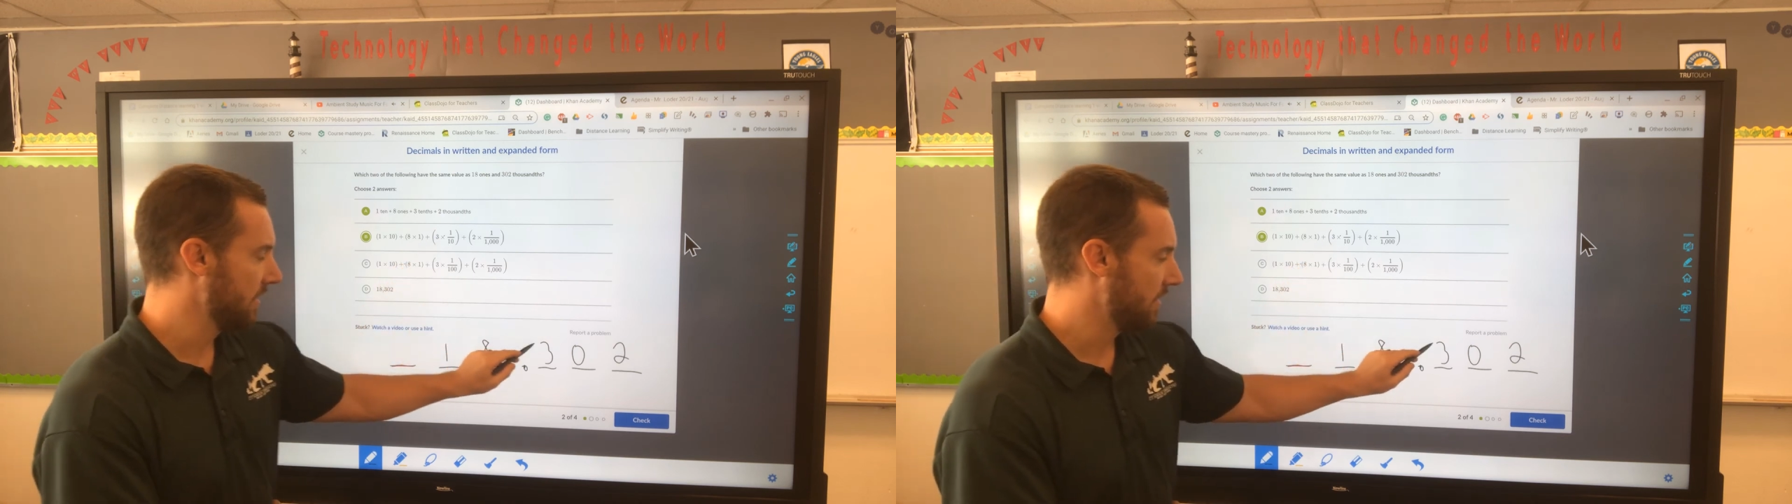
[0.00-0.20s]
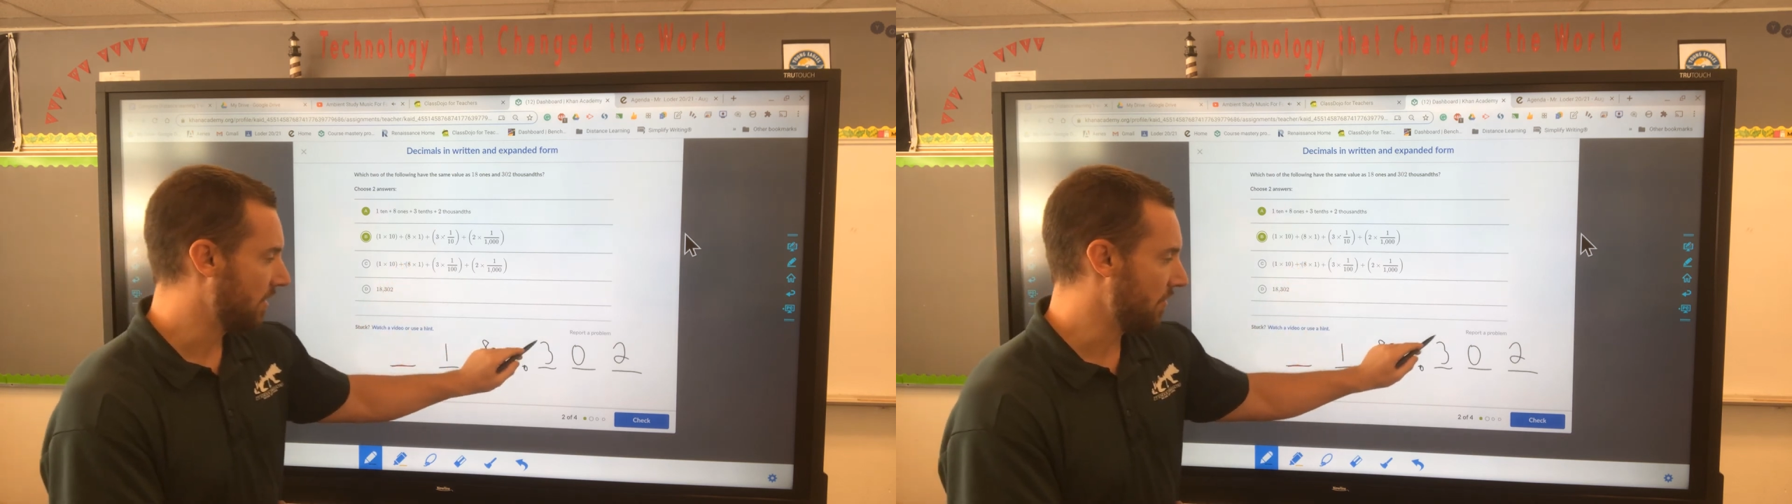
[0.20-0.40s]

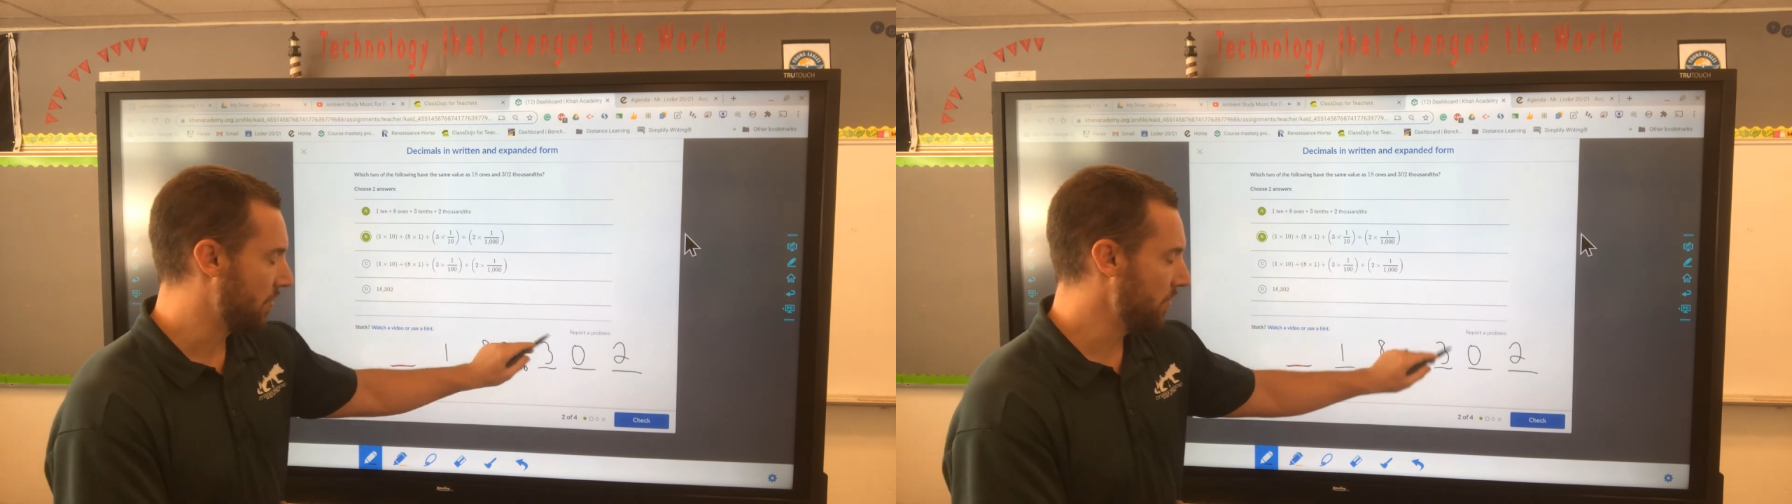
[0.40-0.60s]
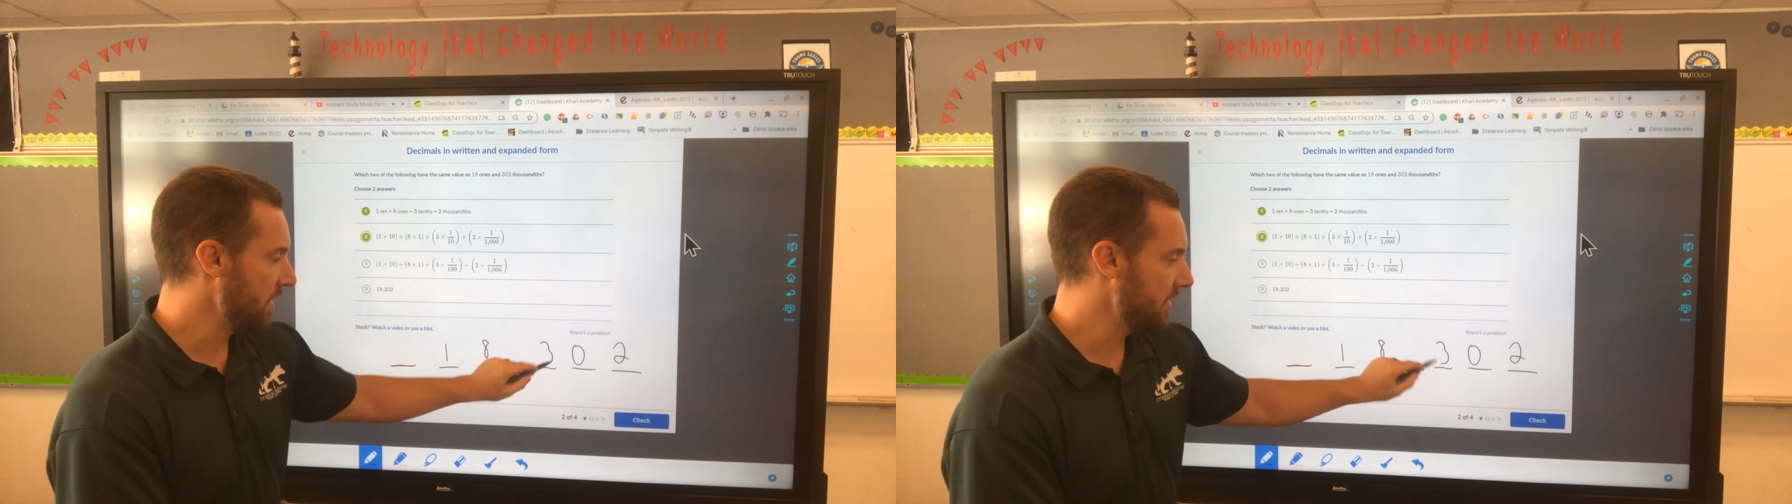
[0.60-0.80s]
our
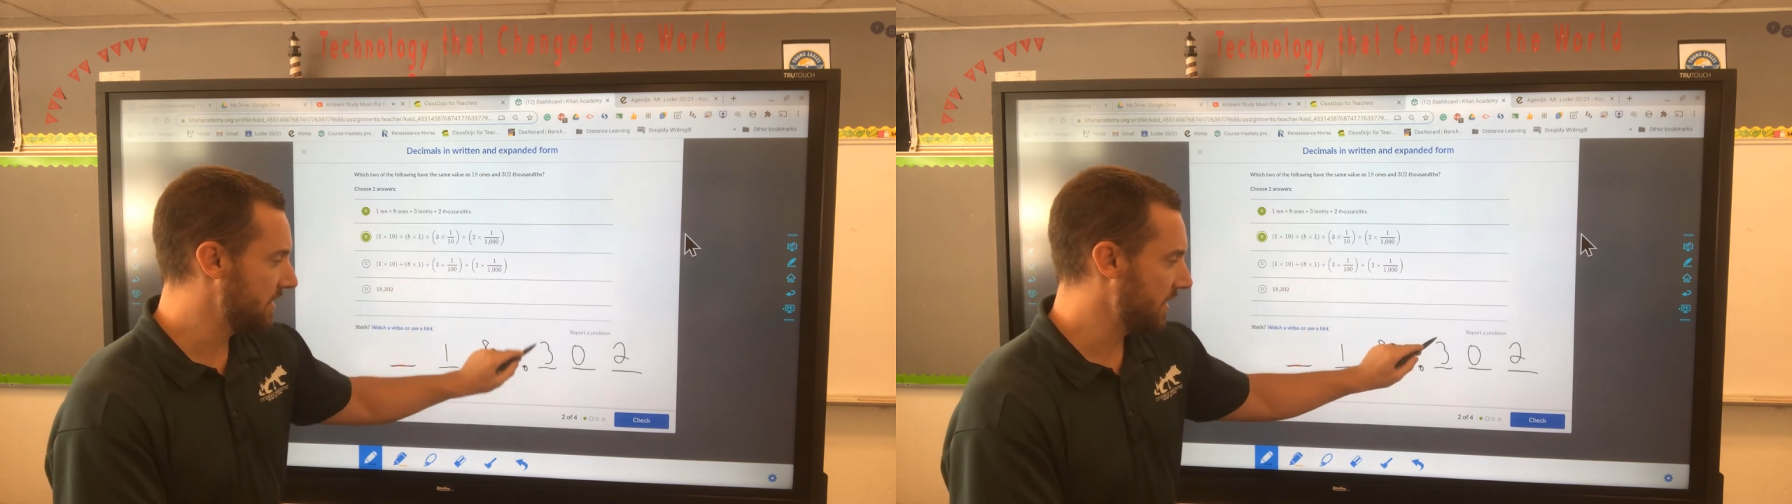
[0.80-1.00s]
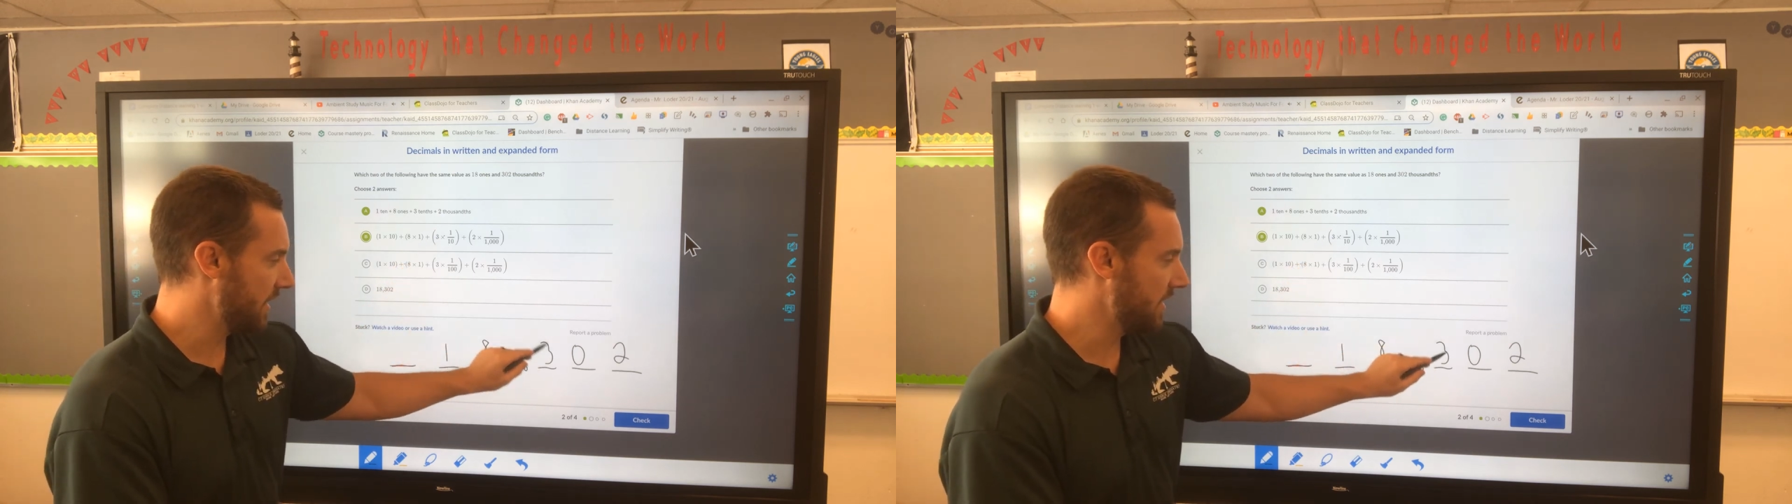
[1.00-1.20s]
3's
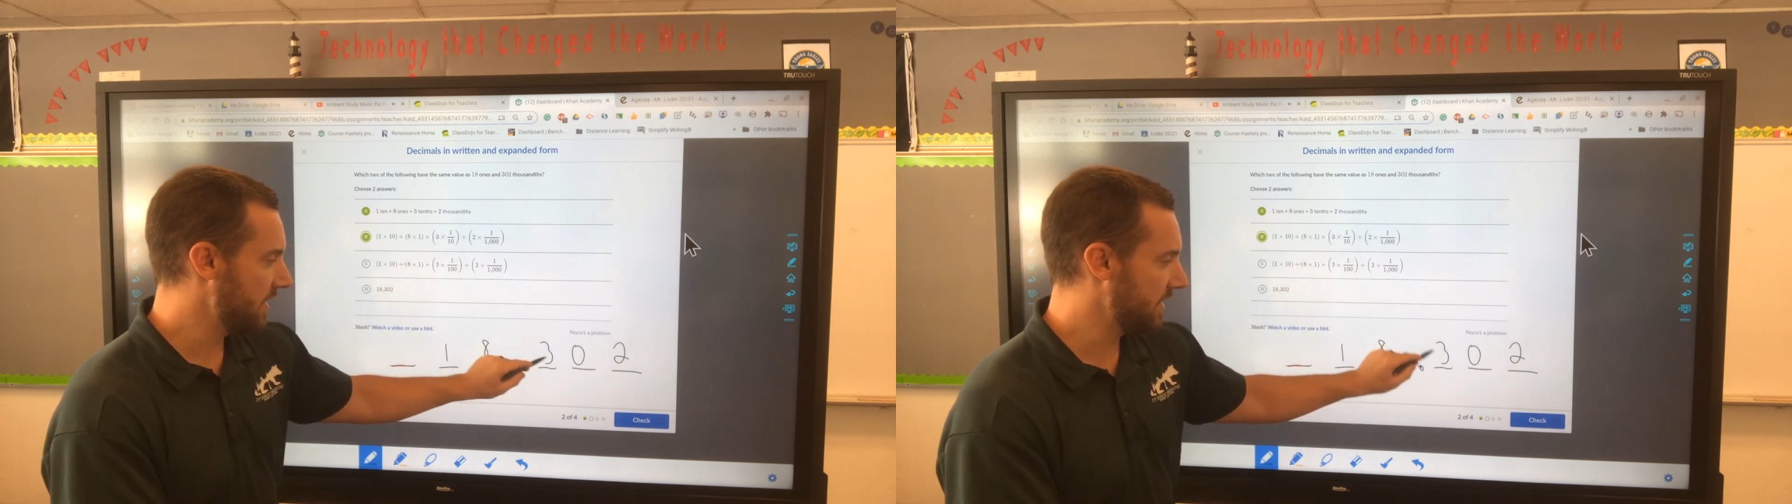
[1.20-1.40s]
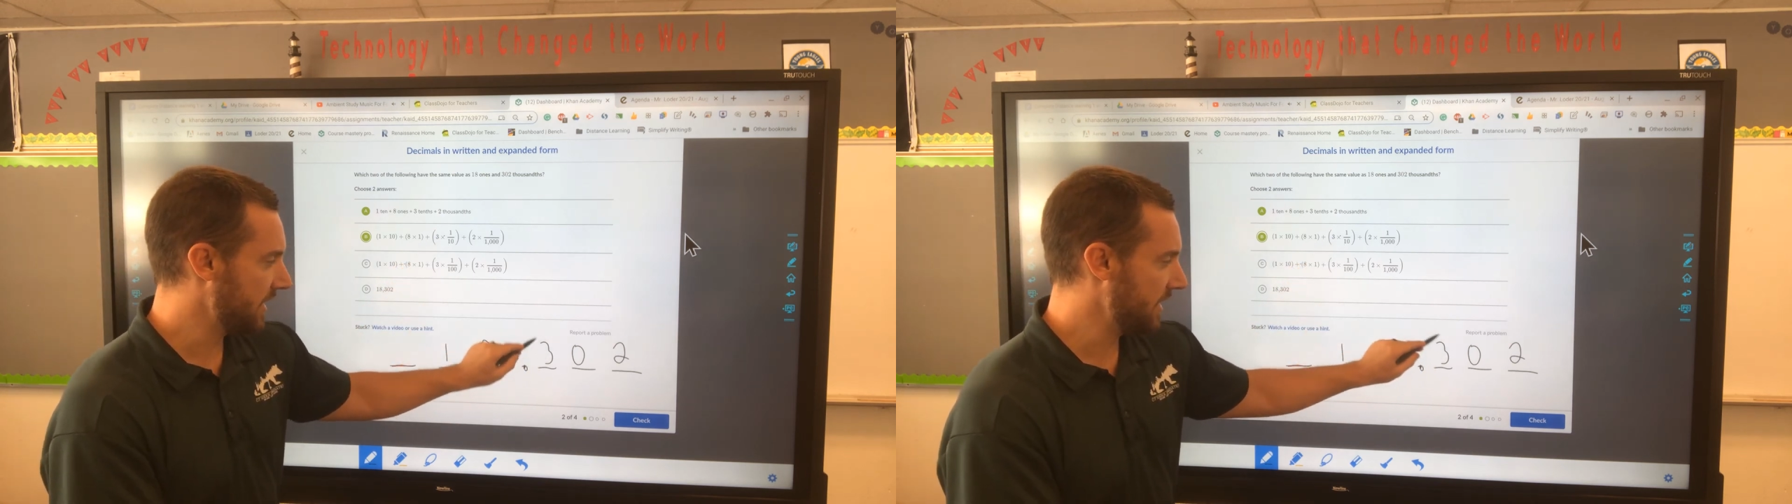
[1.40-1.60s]
in the
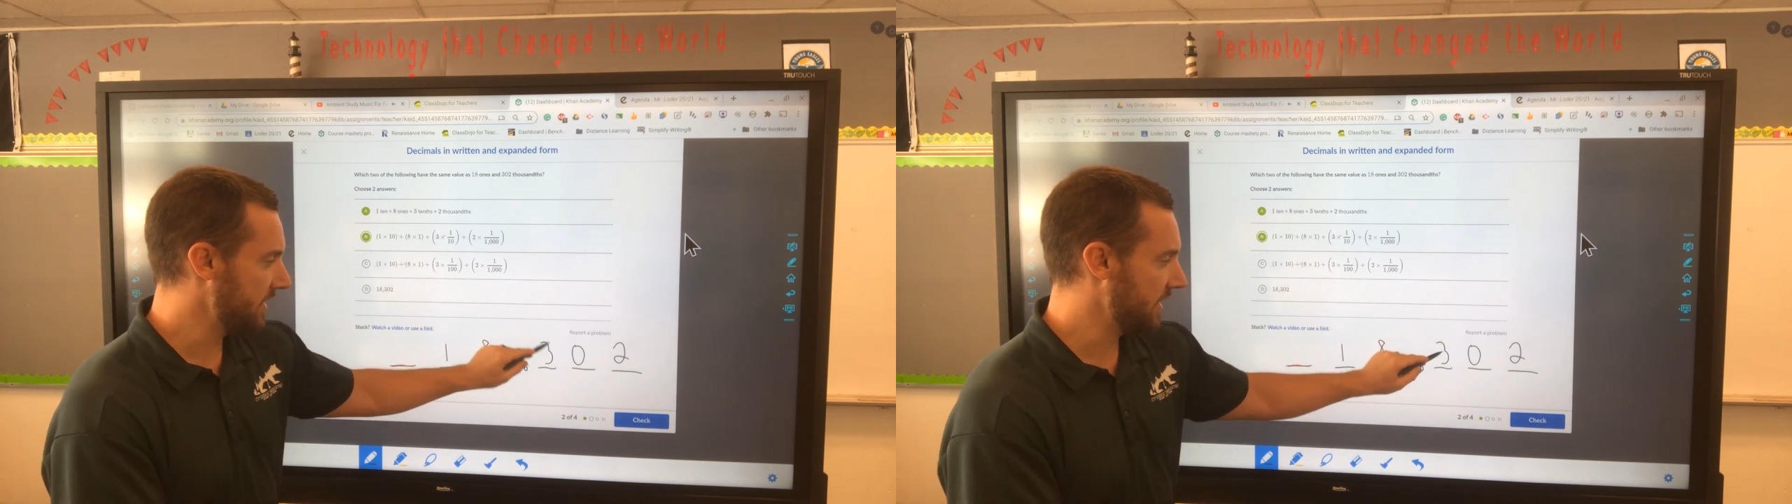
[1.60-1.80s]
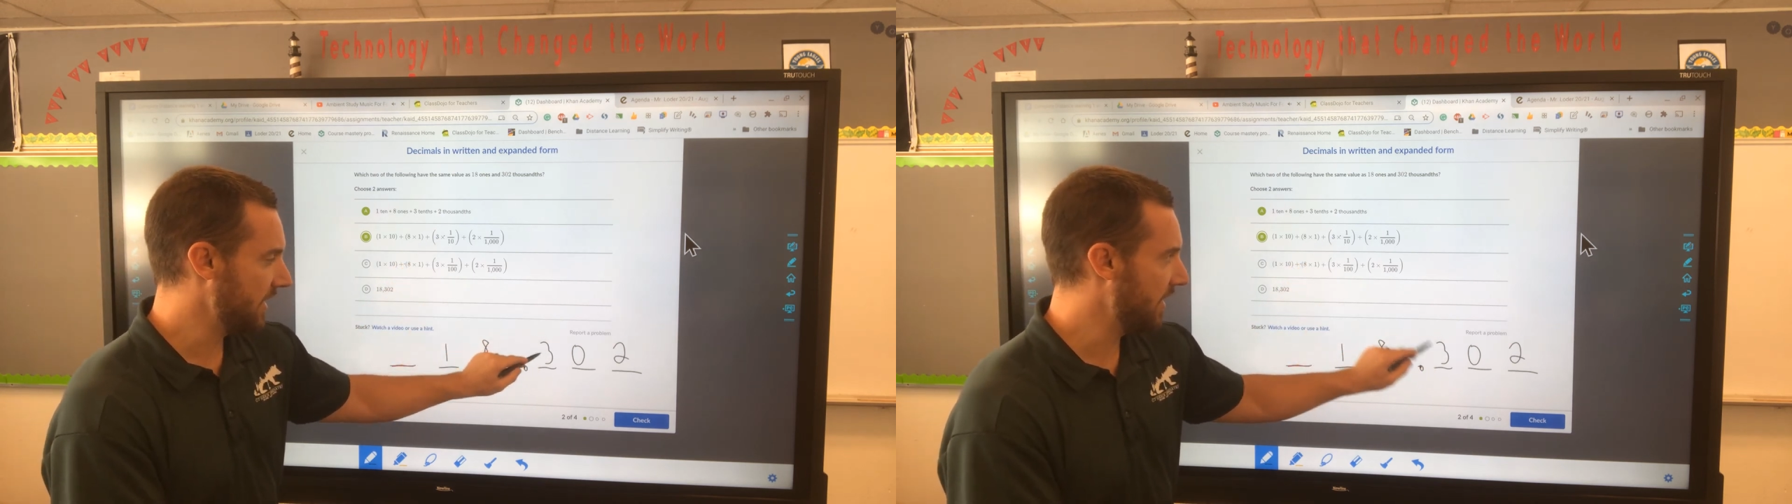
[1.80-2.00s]
tens
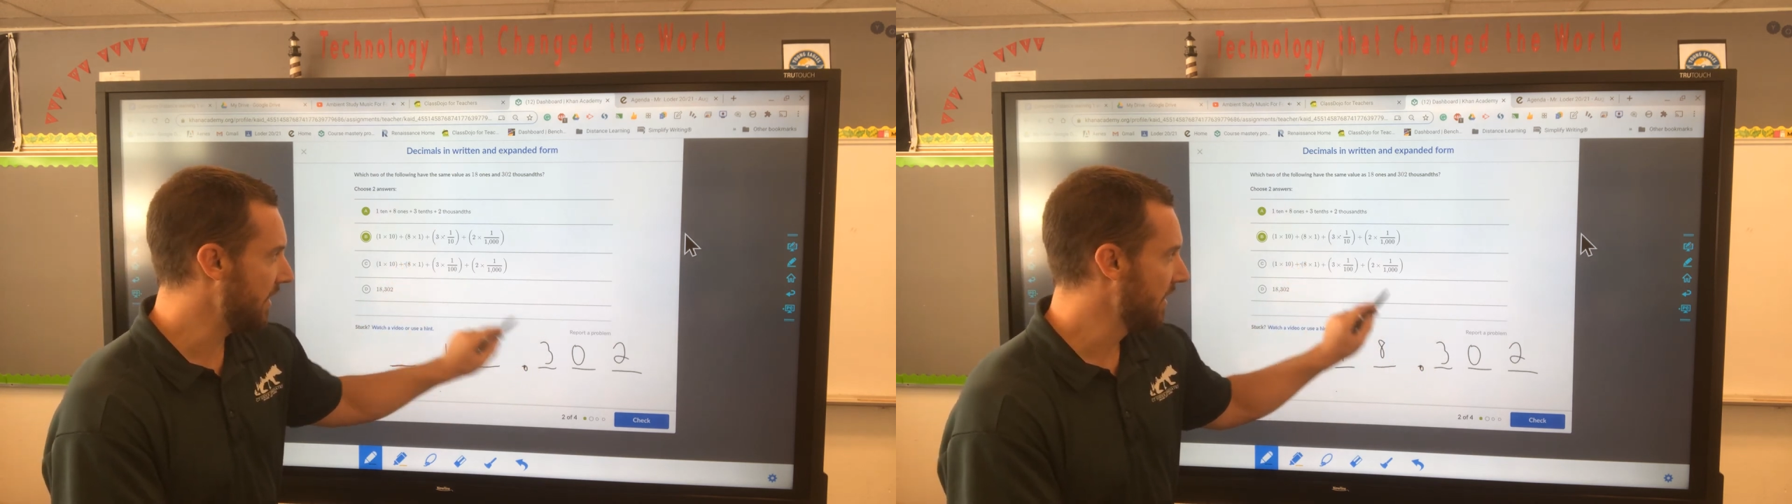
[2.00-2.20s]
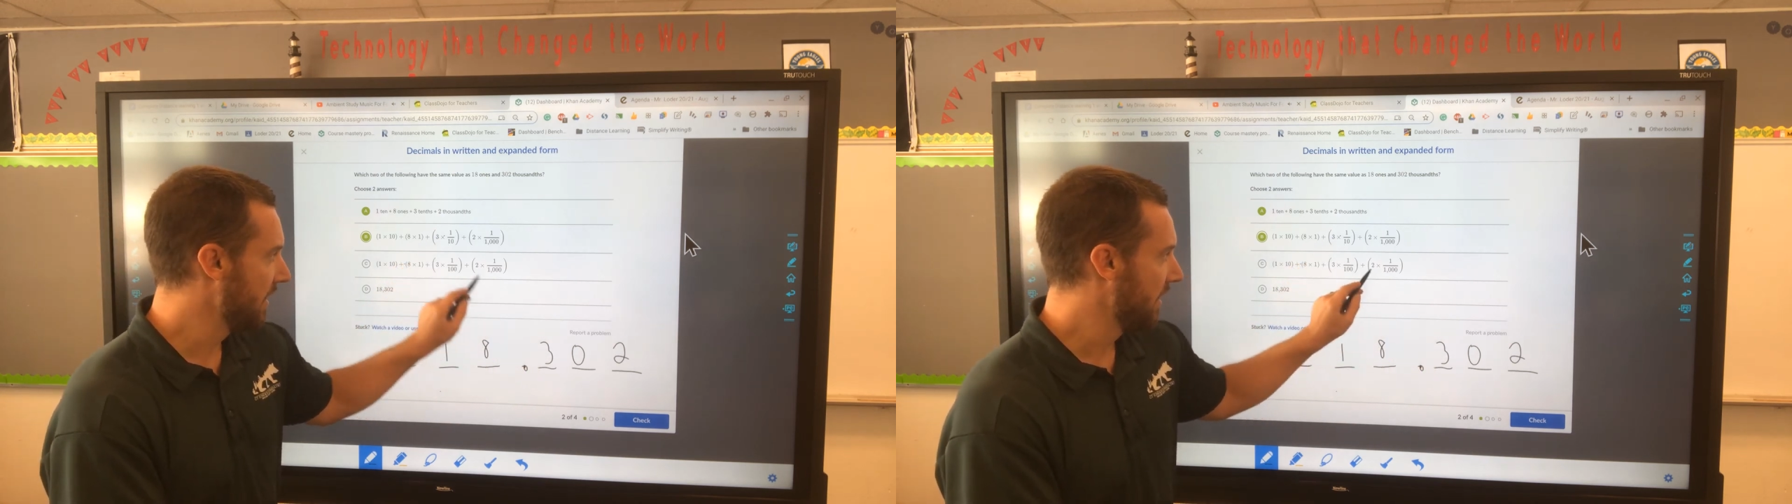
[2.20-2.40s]
here,